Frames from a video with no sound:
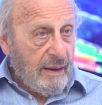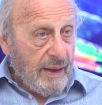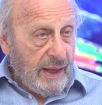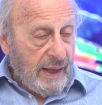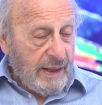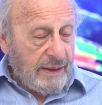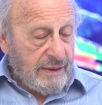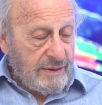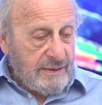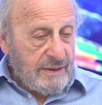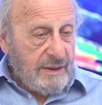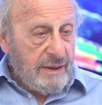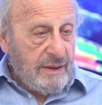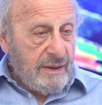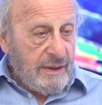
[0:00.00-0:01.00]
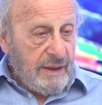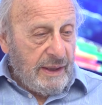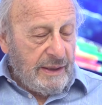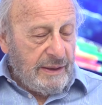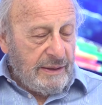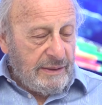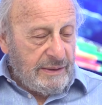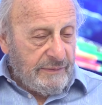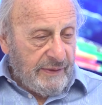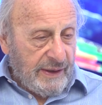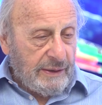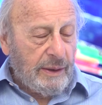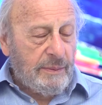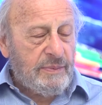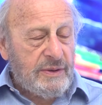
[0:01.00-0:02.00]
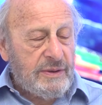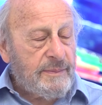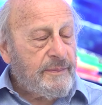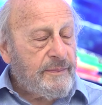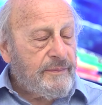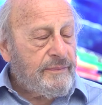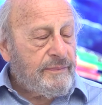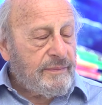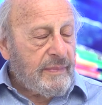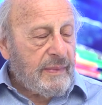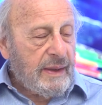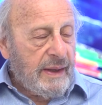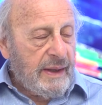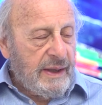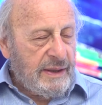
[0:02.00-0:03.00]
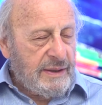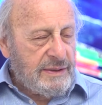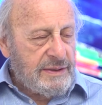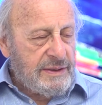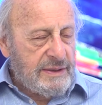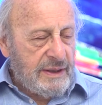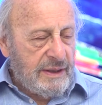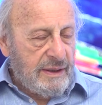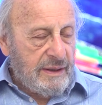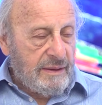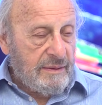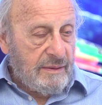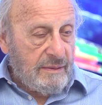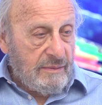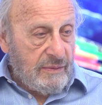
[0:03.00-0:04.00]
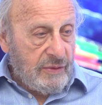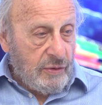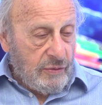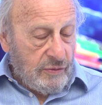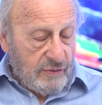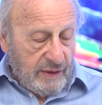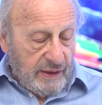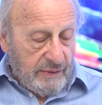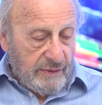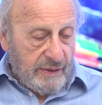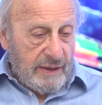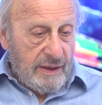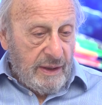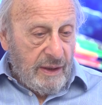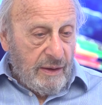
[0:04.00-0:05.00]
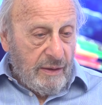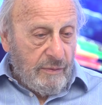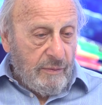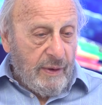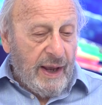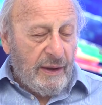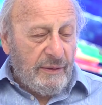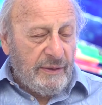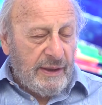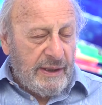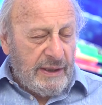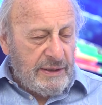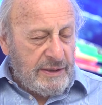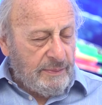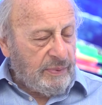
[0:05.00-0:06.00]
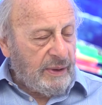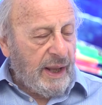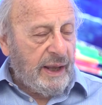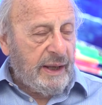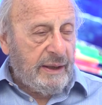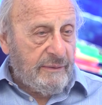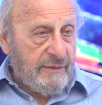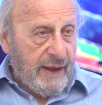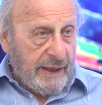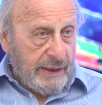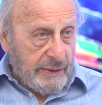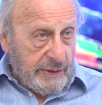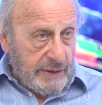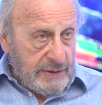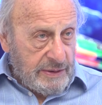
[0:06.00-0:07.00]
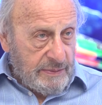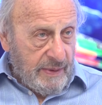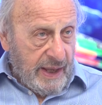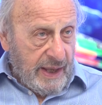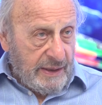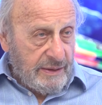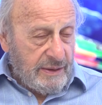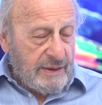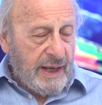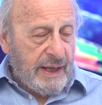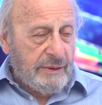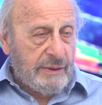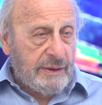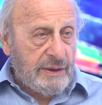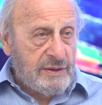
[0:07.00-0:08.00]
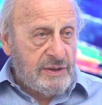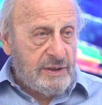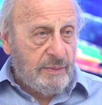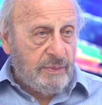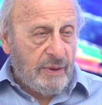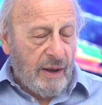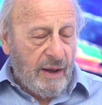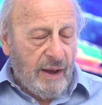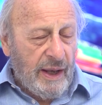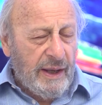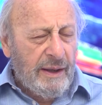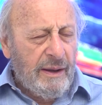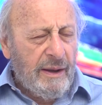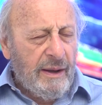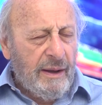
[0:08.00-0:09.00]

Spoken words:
And he developed his new theory round the interplay of aggregate demand and aggregate supply,